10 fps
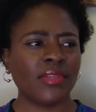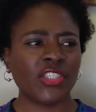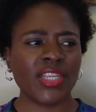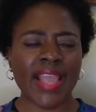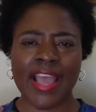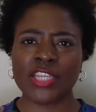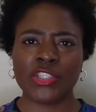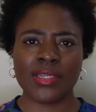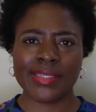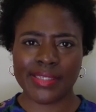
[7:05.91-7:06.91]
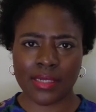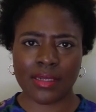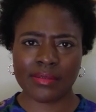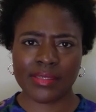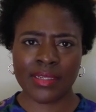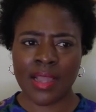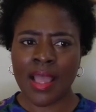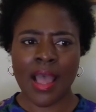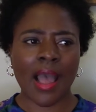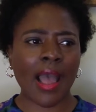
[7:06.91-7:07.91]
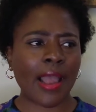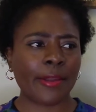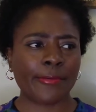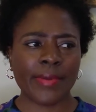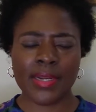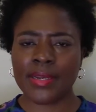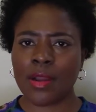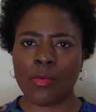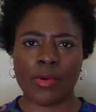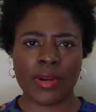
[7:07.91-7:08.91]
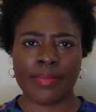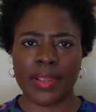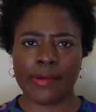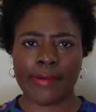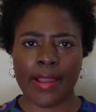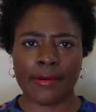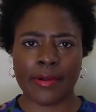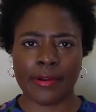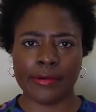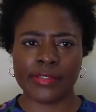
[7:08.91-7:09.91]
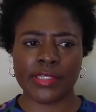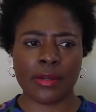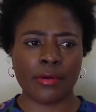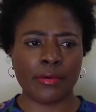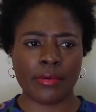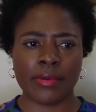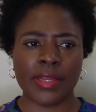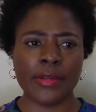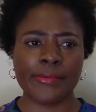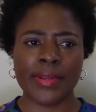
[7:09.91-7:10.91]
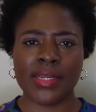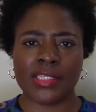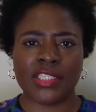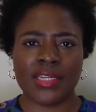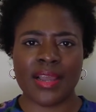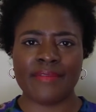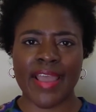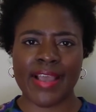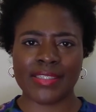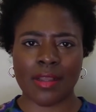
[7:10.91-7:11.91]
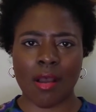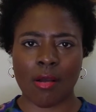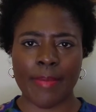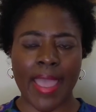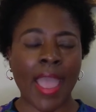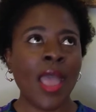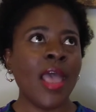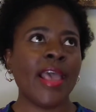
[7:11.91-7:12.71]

She actually sucks. I really don't want to be around her. So good riddance. She never has to call back.